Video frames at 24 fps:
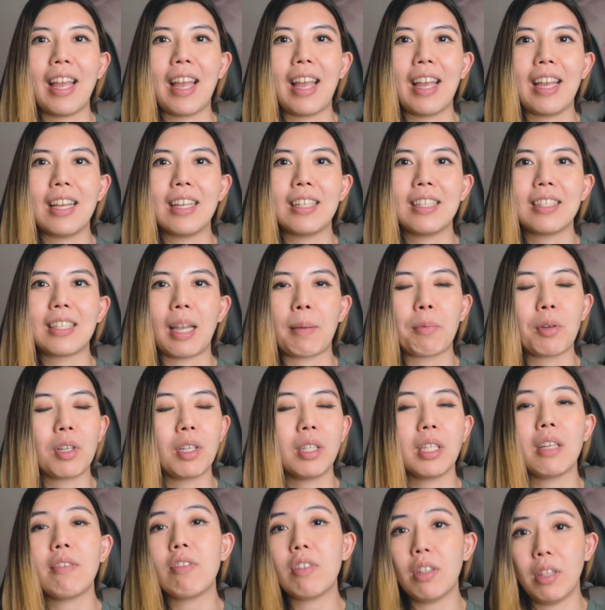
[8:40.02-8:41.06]
And I'm gonna
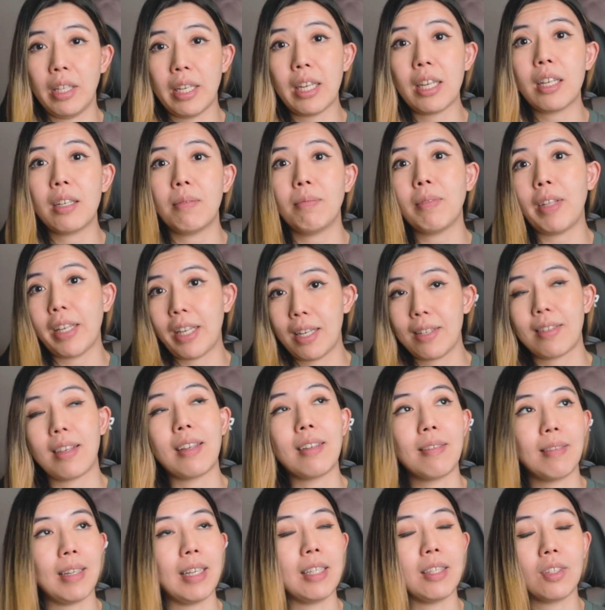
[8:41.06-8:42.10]
leave a link, like I
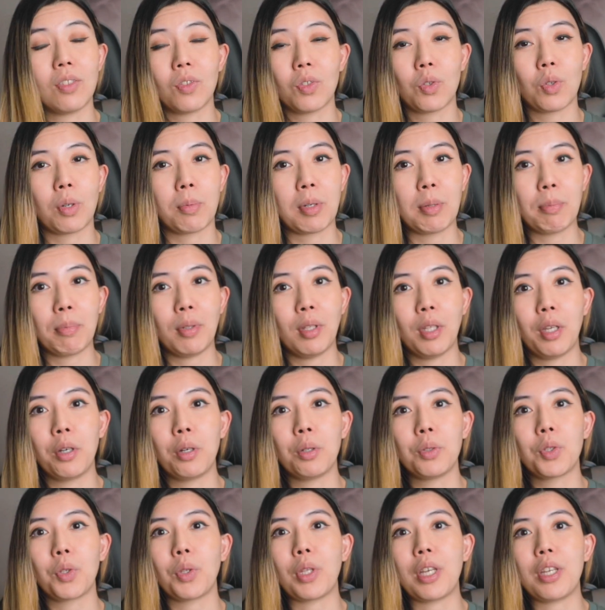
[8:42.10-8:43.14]
said, in the description
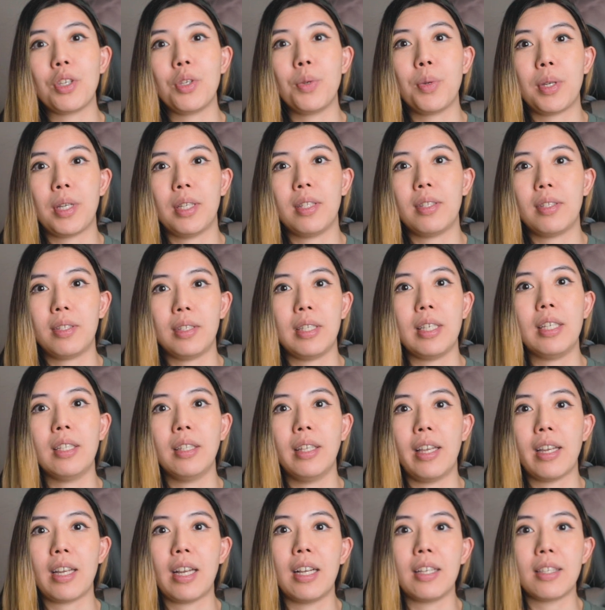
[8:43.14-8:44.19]
below so that you can see
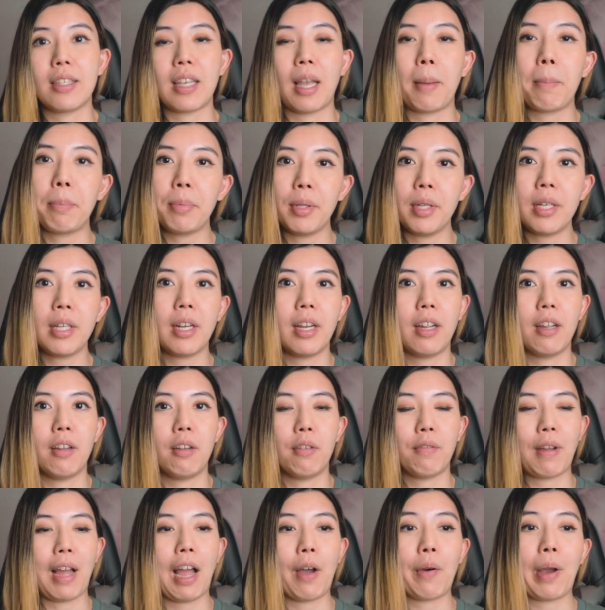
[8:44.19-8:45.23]
like a template
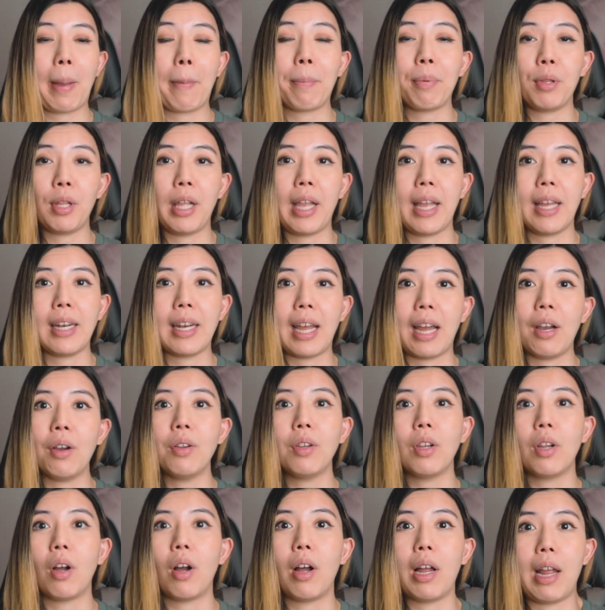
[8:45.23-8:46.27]
of how I plan
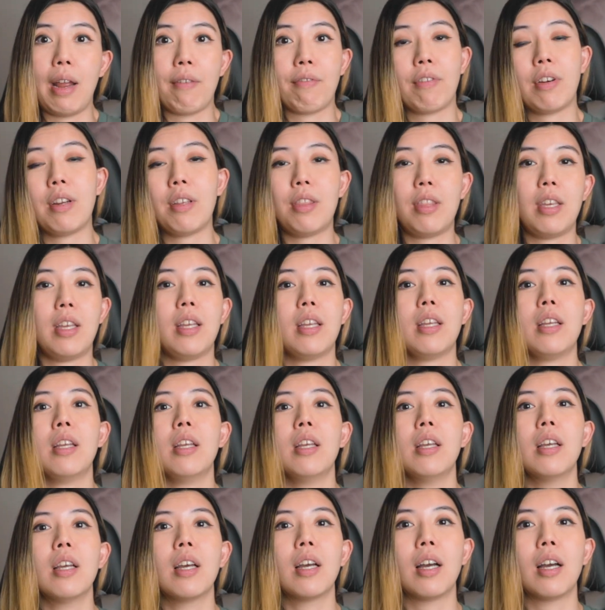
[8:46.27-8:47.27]
out everything.